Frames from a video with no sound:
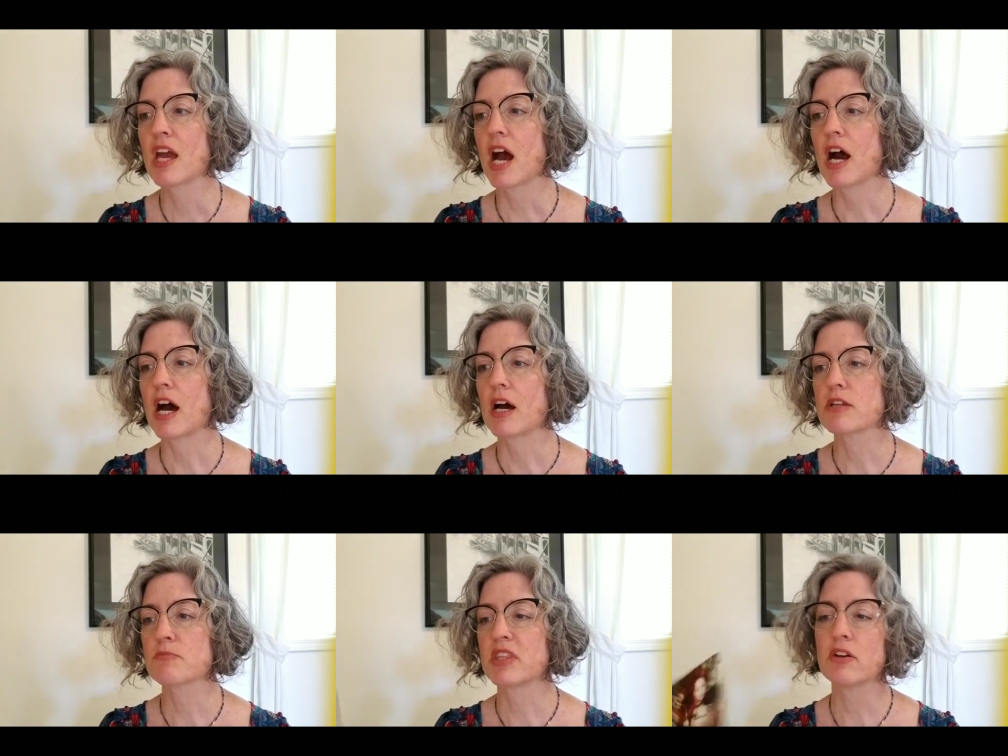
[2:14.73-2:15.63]

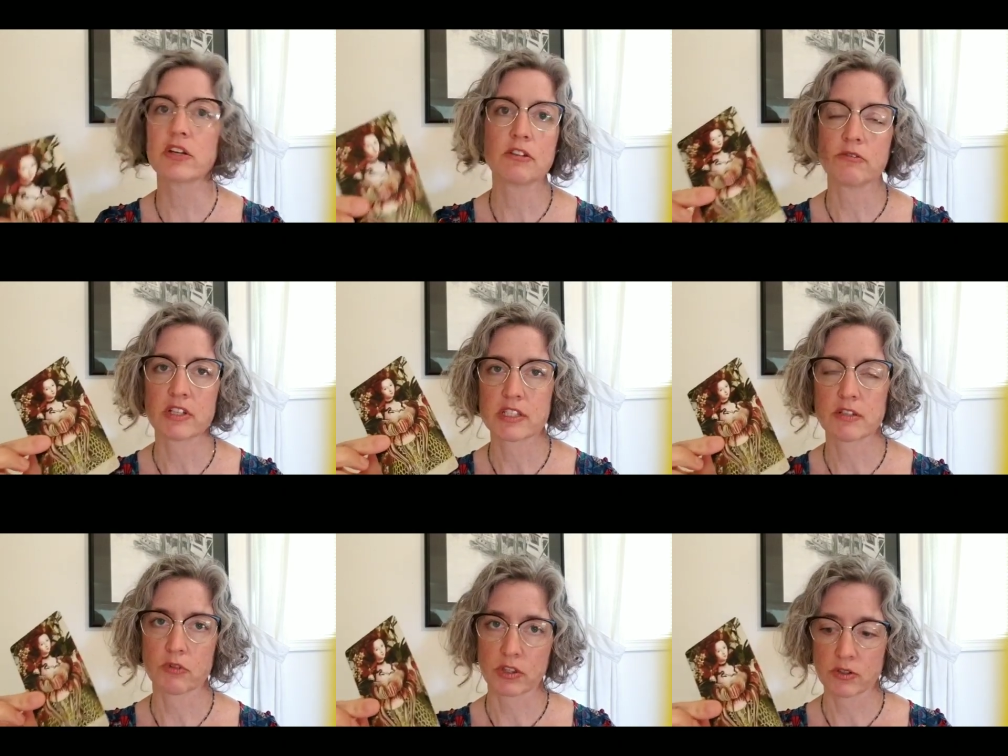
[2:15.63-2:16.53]
Uh, but they're convinced
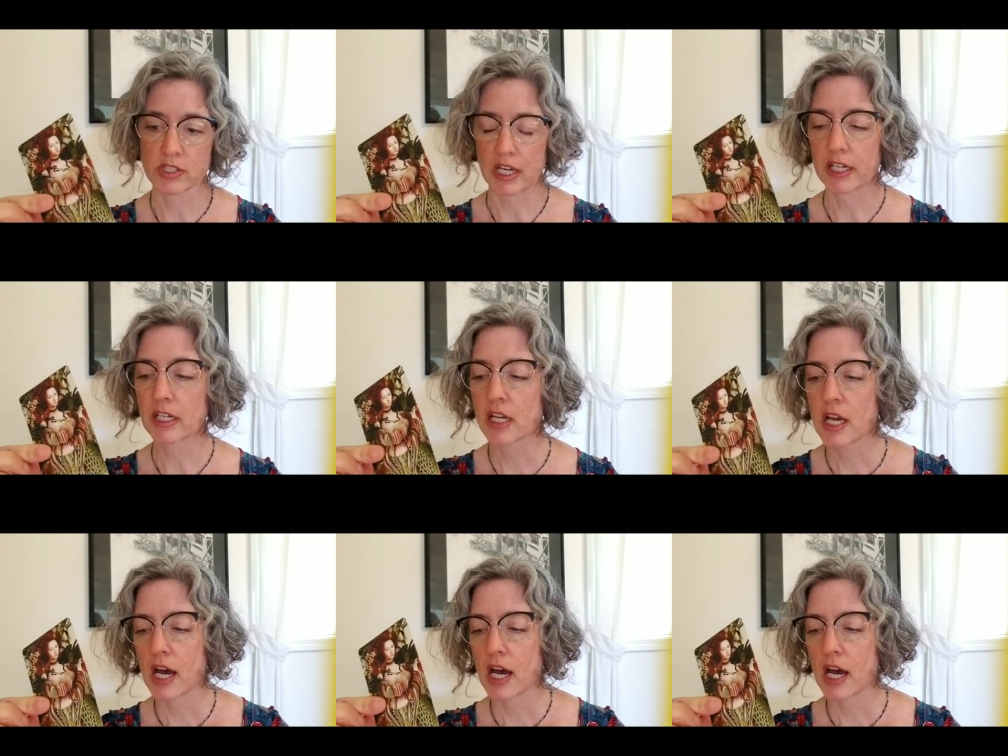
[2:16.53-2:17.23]
of what they're saying.